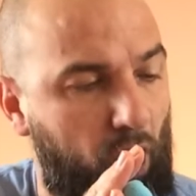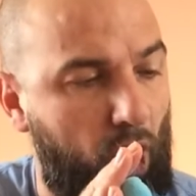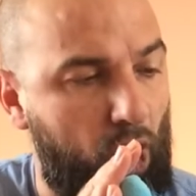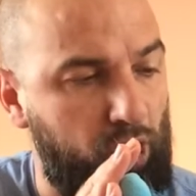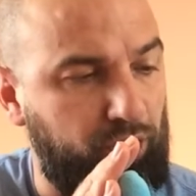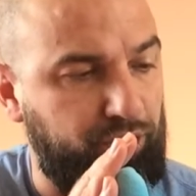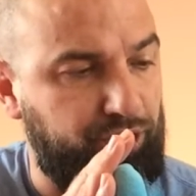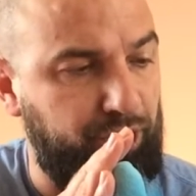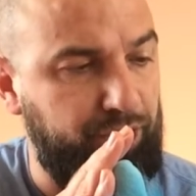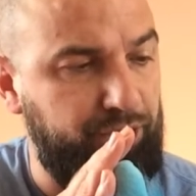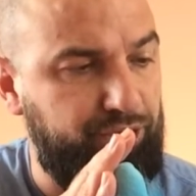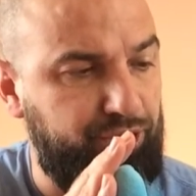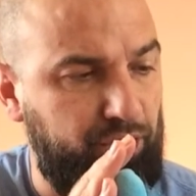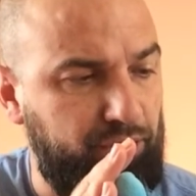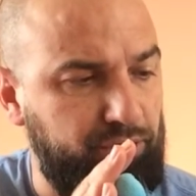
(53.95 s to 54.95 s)

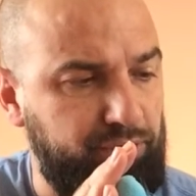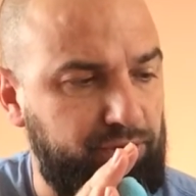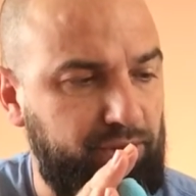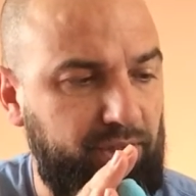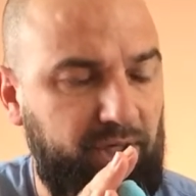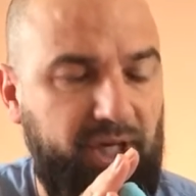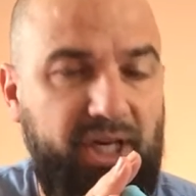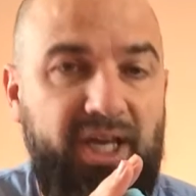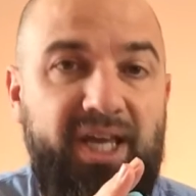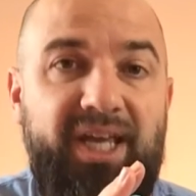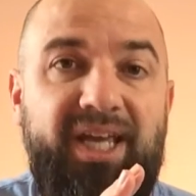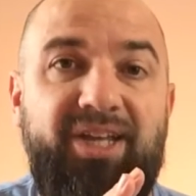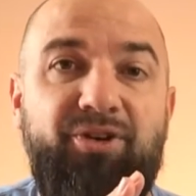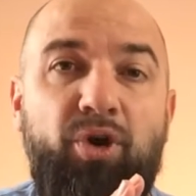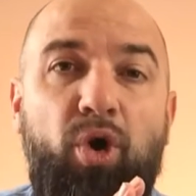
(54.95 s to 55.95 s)

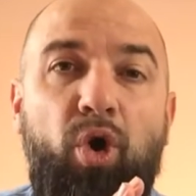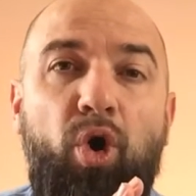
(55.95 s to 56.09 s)
and